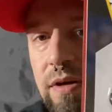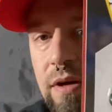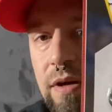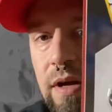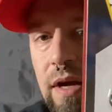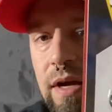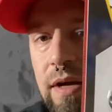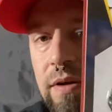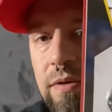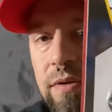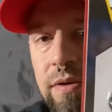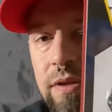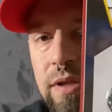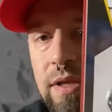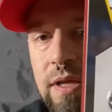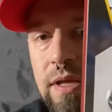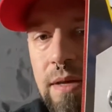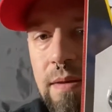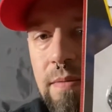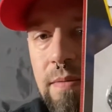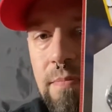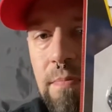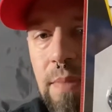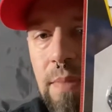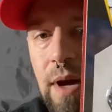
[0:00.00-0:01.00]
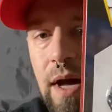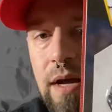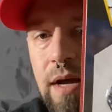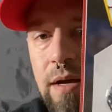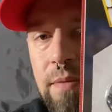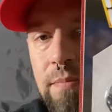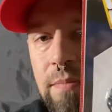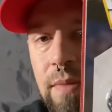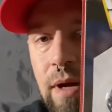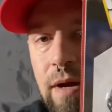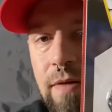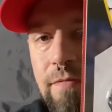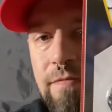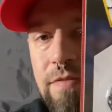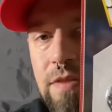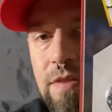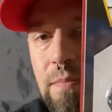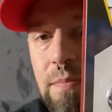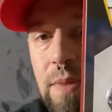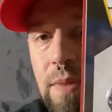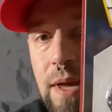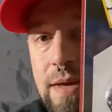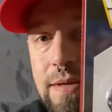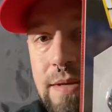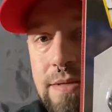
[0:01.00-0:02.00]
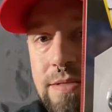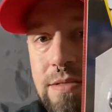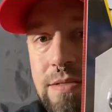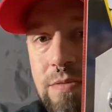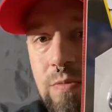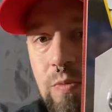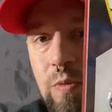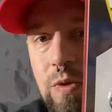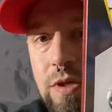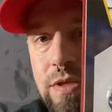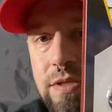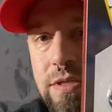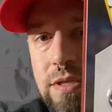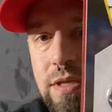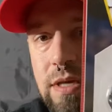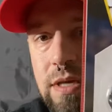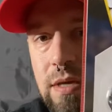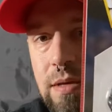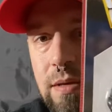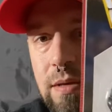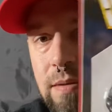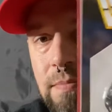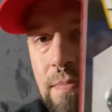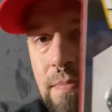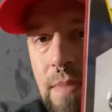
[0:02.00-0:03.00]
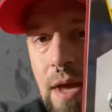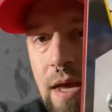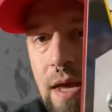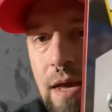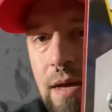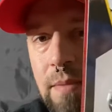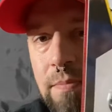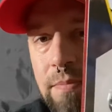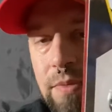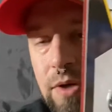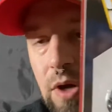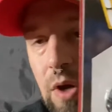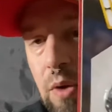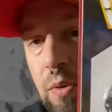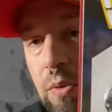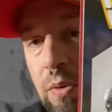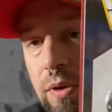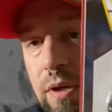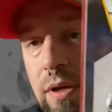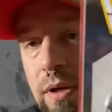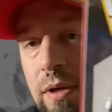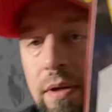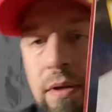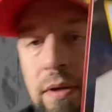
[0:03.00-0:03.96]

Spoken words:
and on the bottom of the base was the Mayhem code.